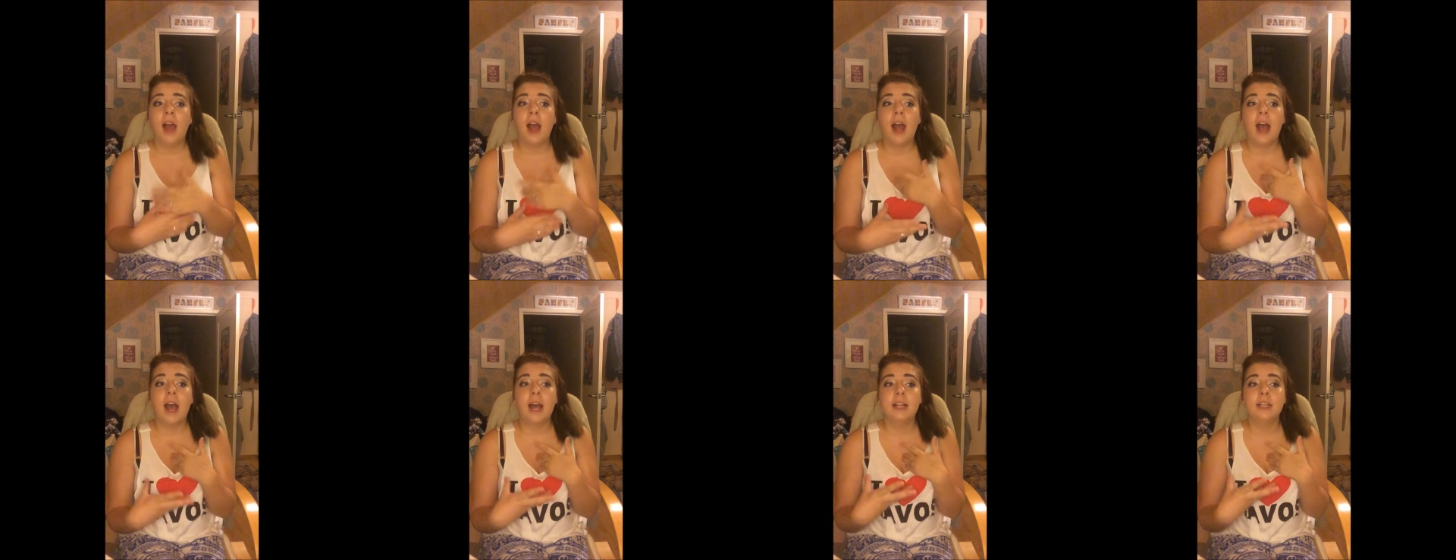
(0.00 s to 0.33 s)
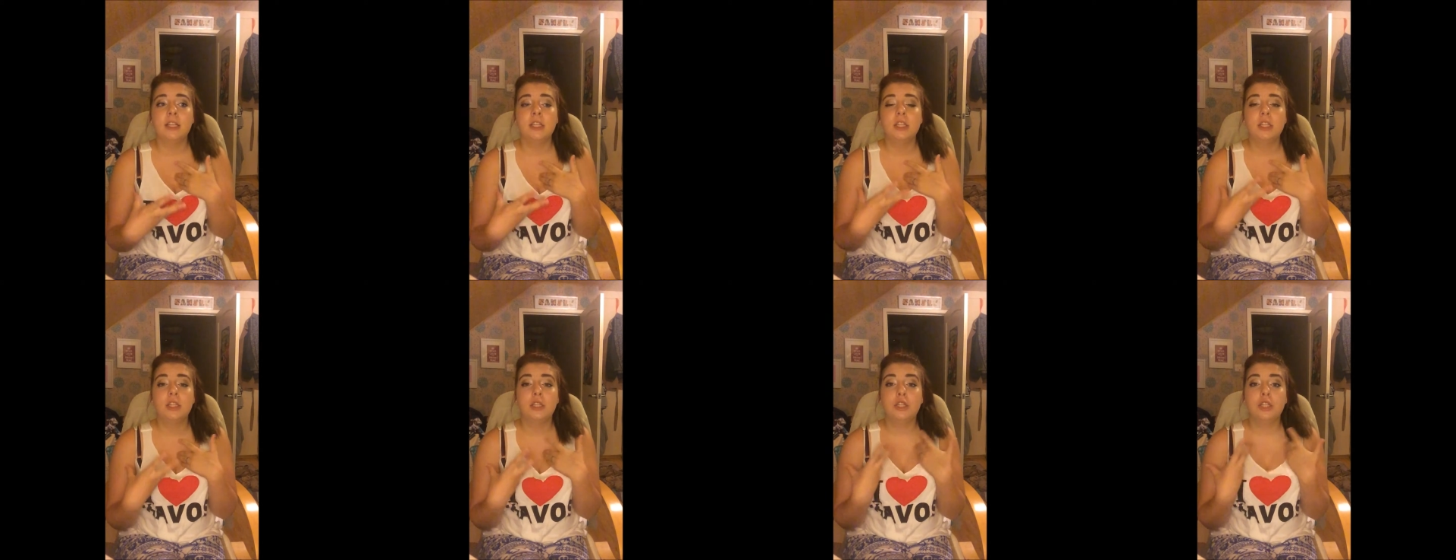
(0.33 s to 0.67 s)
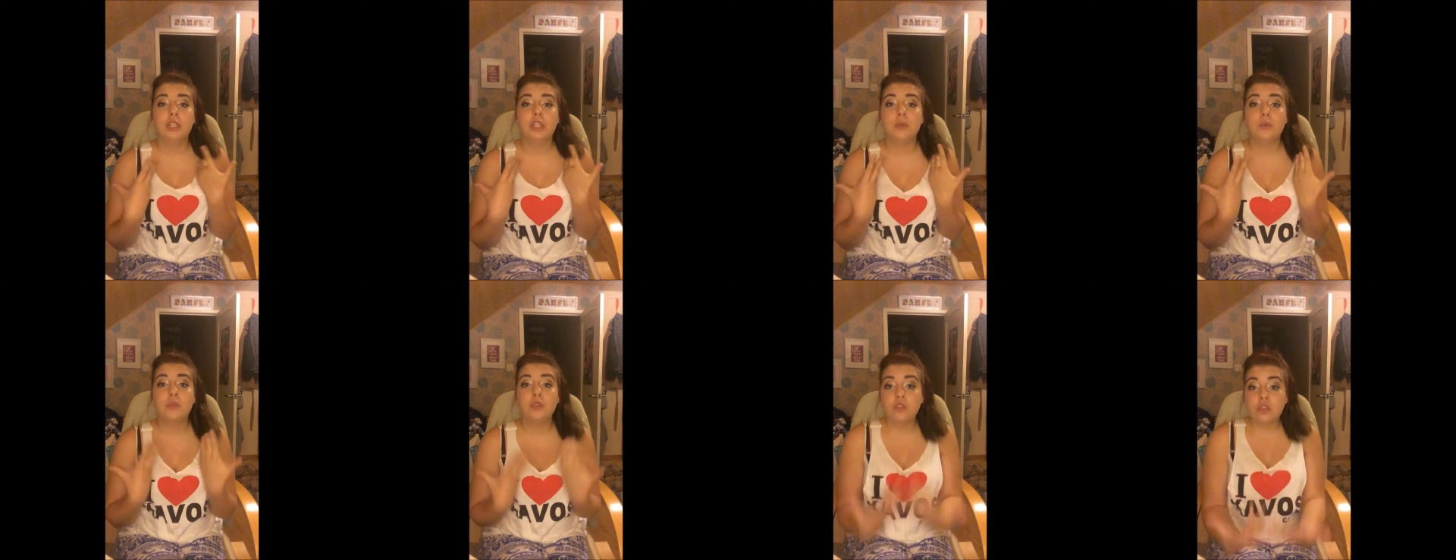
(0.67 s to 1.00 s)
and
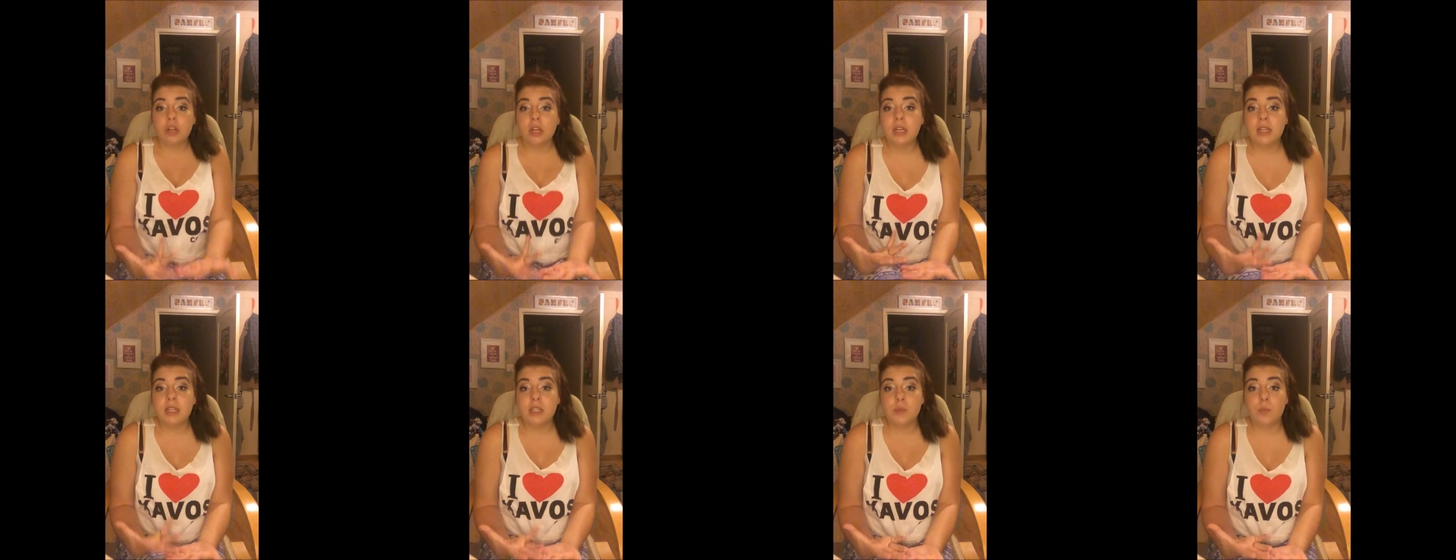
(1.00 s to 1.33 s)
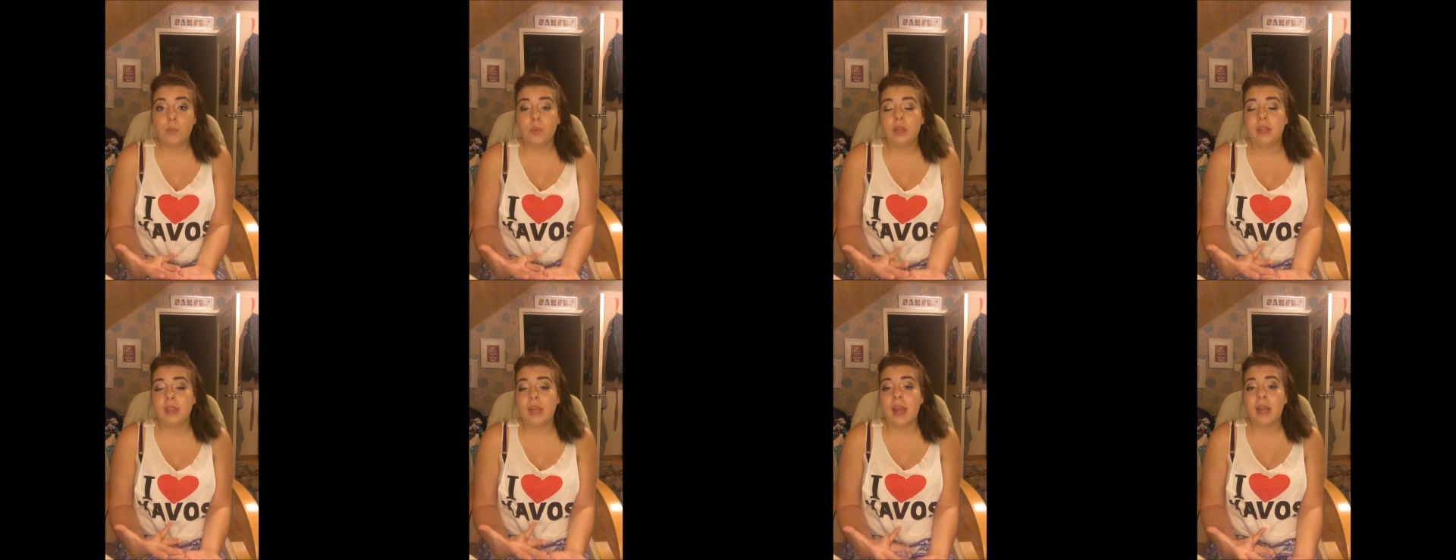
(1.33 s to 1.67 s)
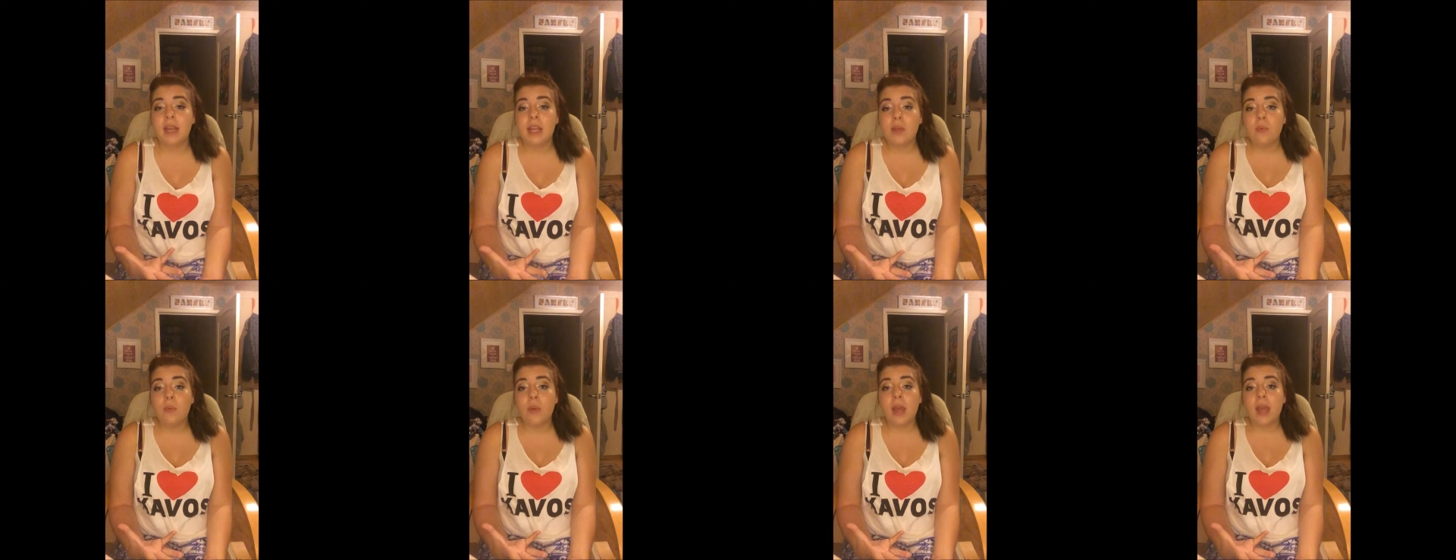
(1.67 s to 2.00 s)
she was struggling to breathe
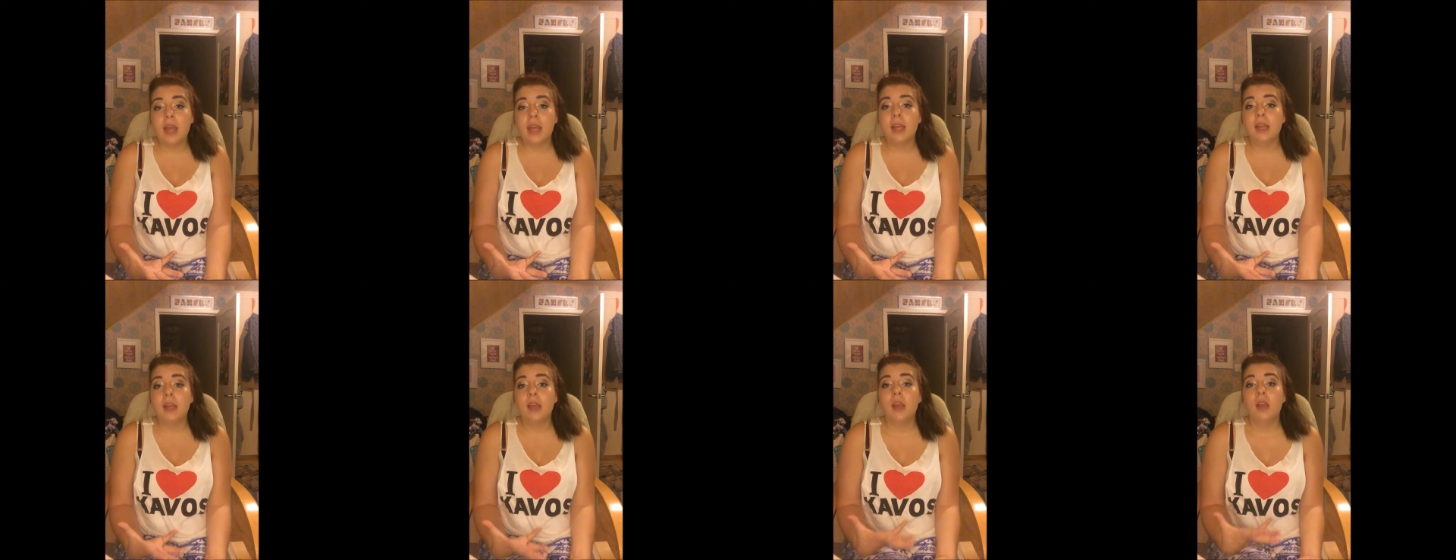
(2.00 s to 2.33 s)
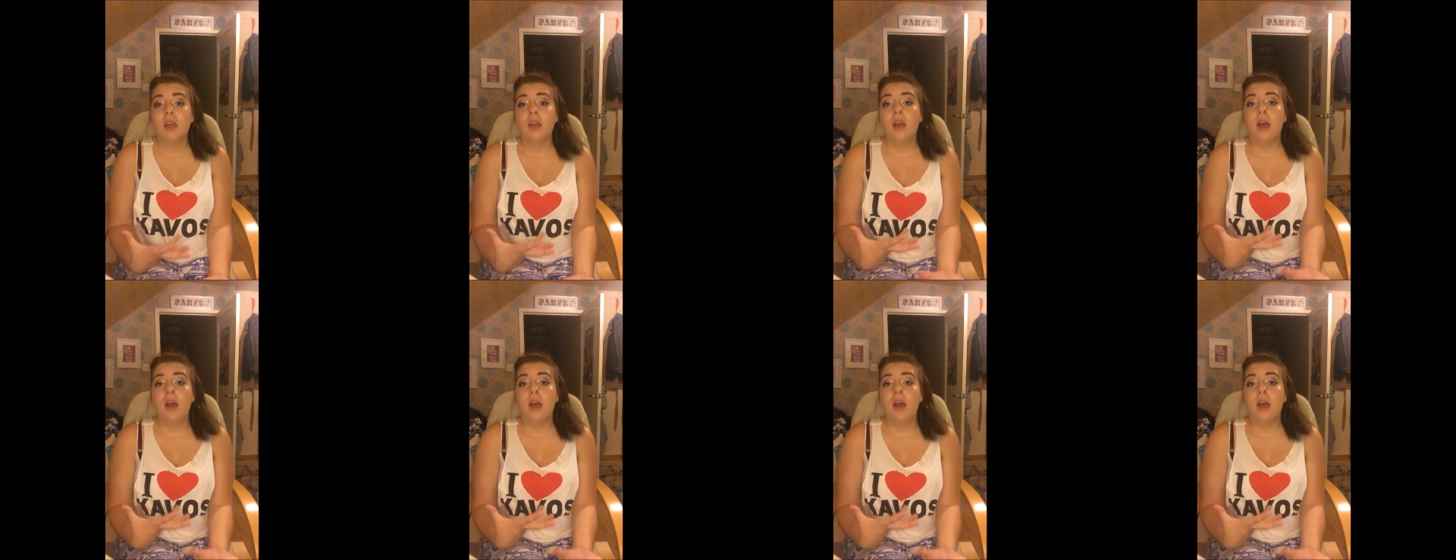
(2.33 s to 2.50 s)
anyway.